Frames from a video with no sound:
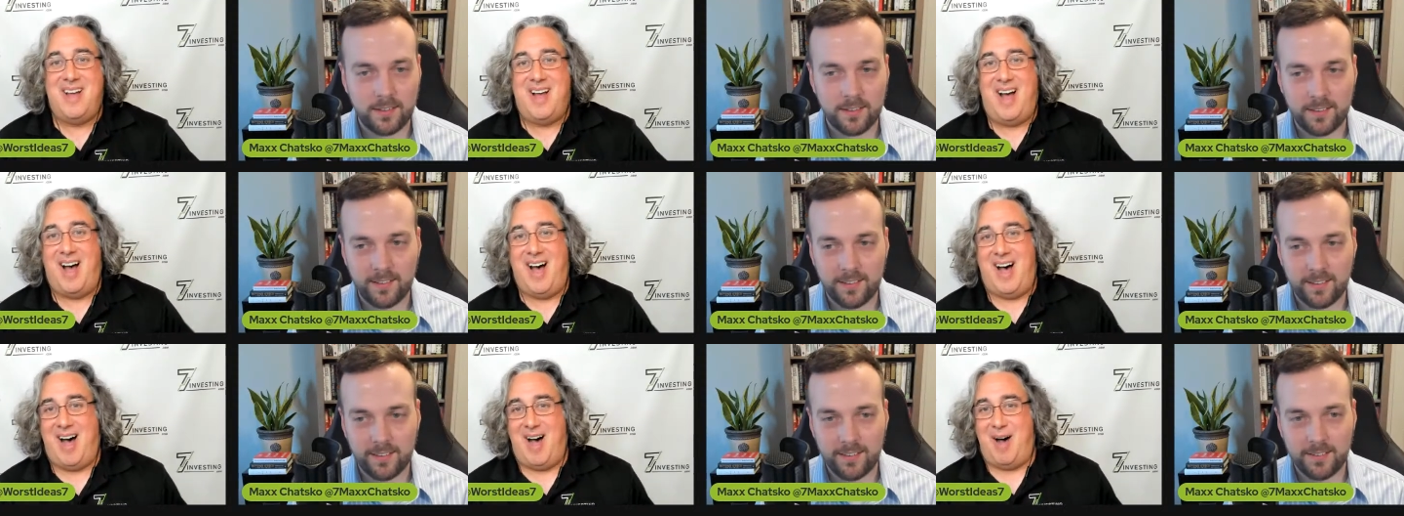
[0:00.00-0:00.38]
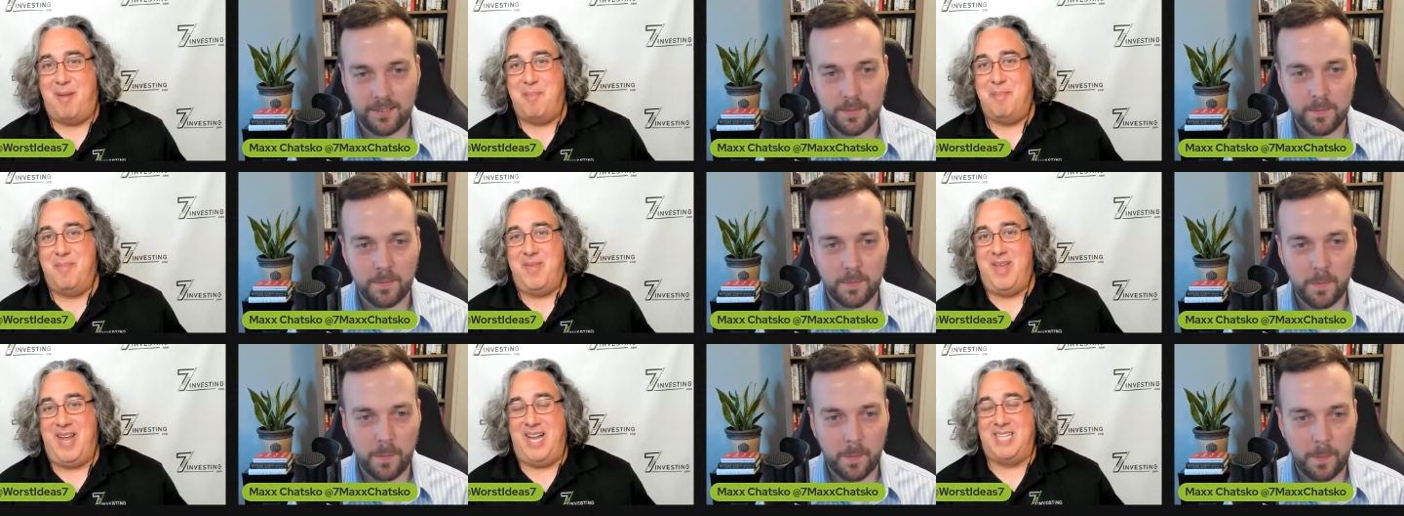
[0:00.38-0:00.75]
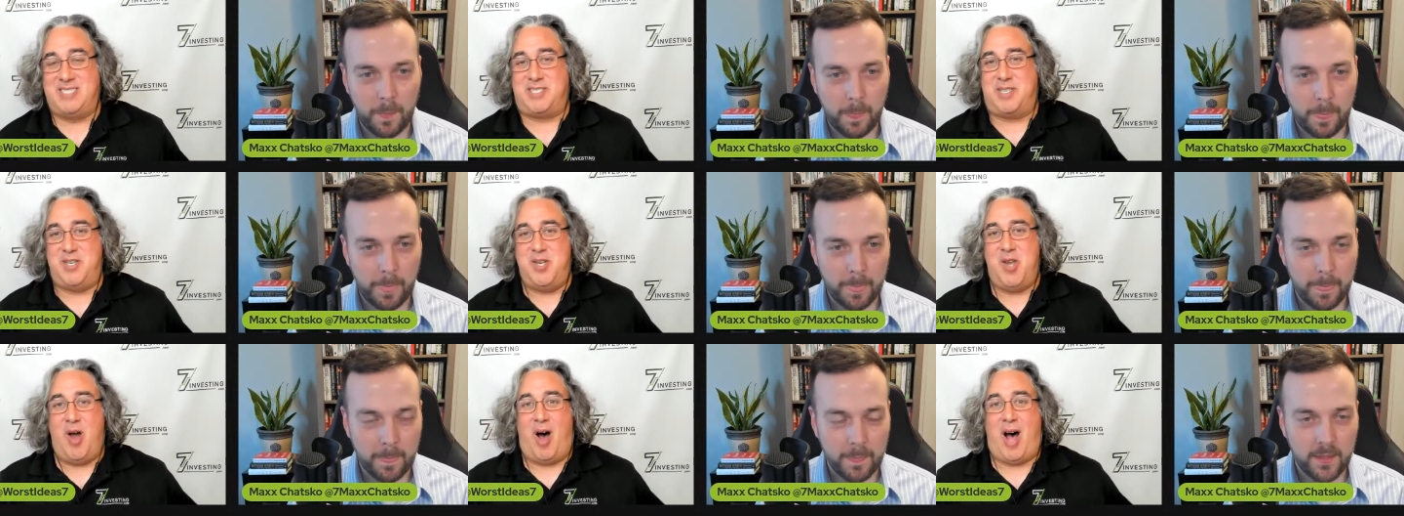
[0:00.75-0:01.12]
Speaker 1: um,
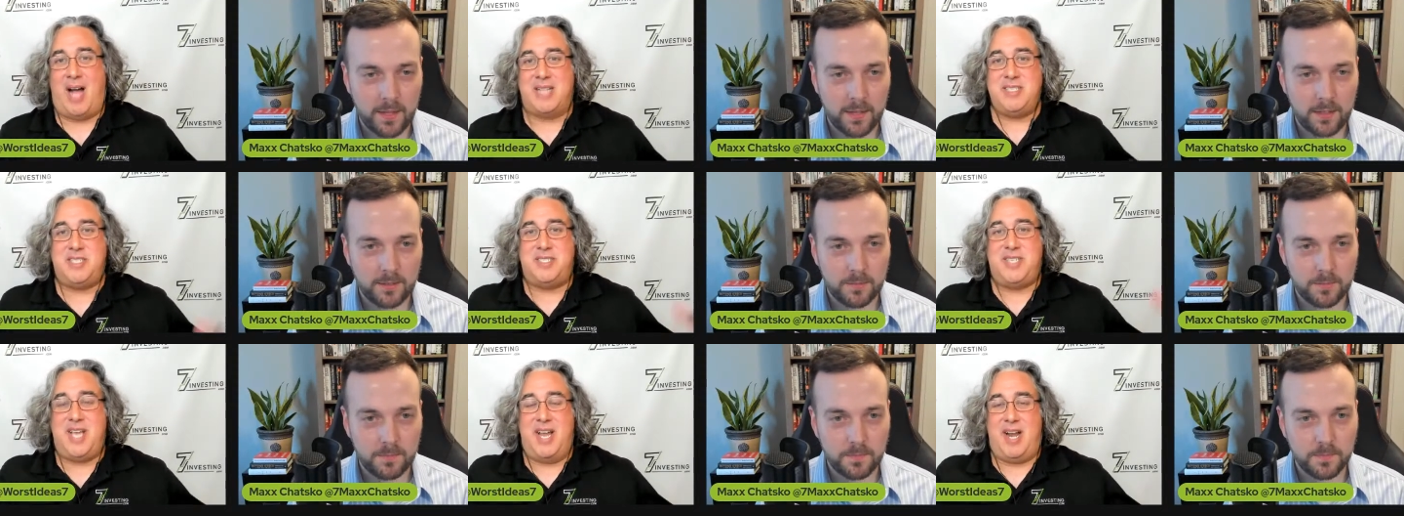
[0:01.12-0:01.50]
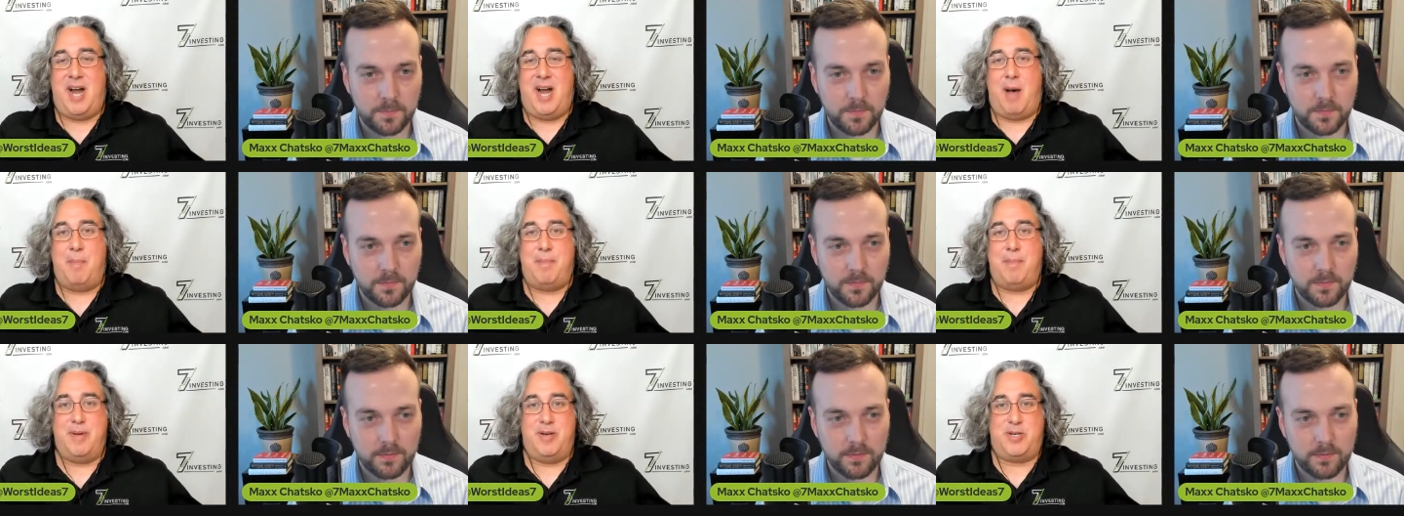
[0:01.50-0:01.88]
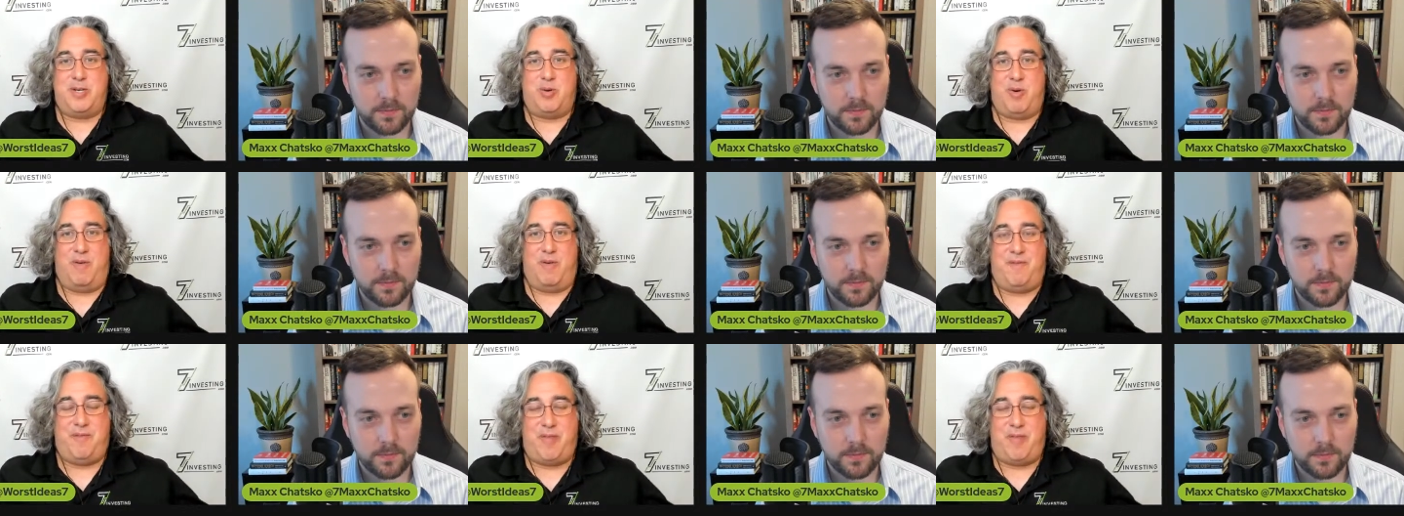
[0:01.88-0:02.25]
it's not set up
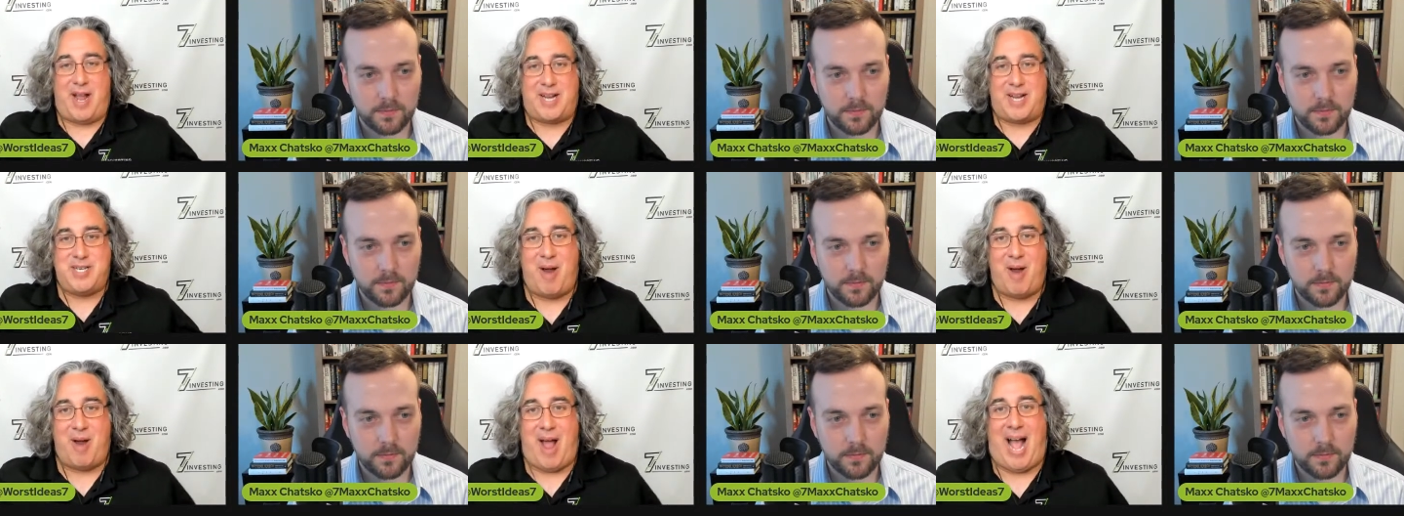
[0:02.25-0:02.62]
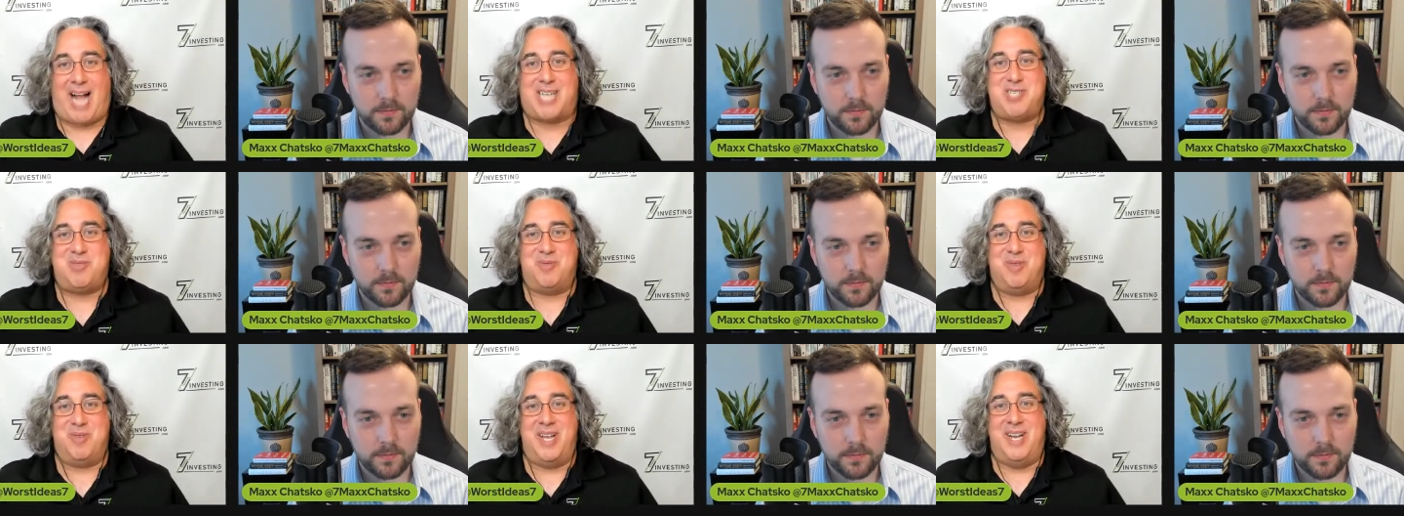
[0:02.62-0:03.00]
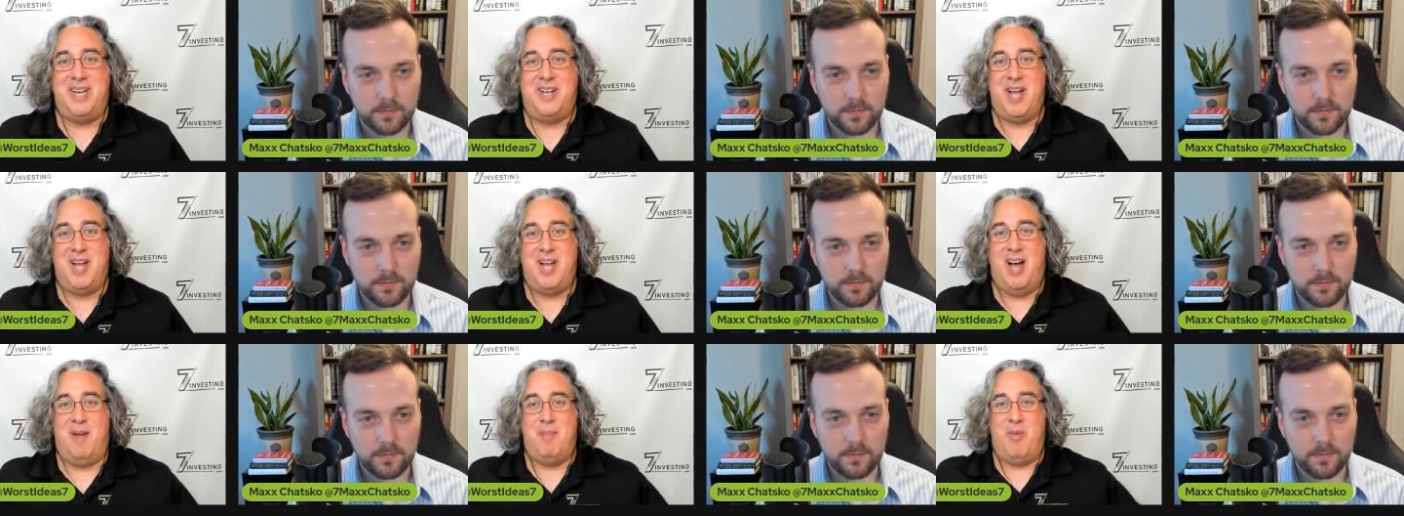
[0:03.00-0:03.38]
to reflect your actual
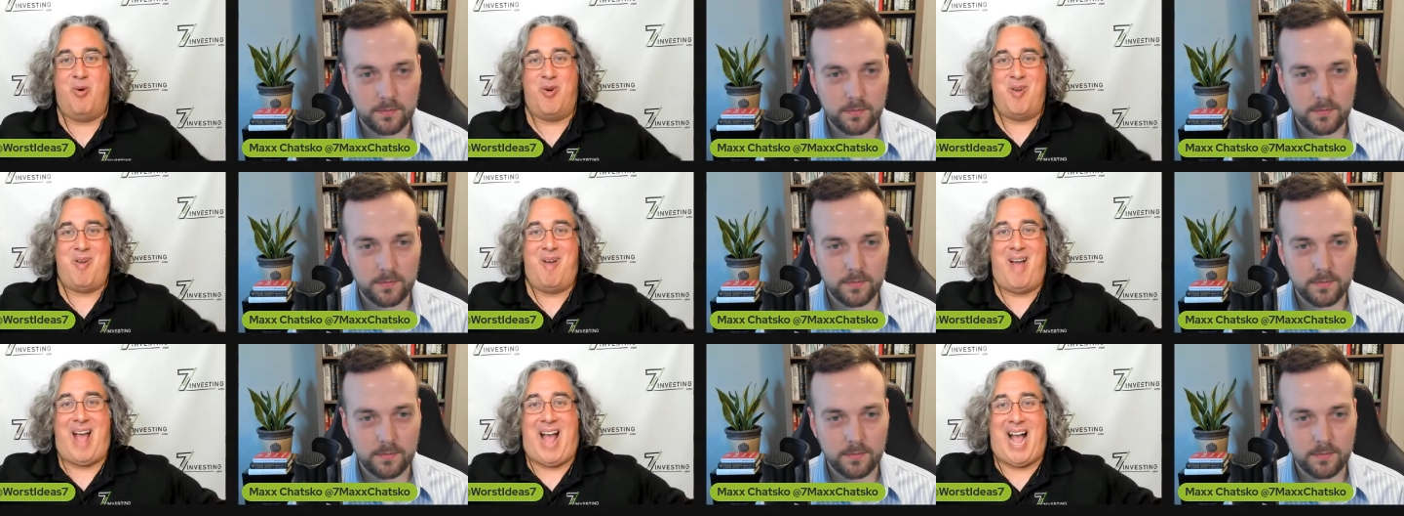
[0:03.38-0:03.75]
income or your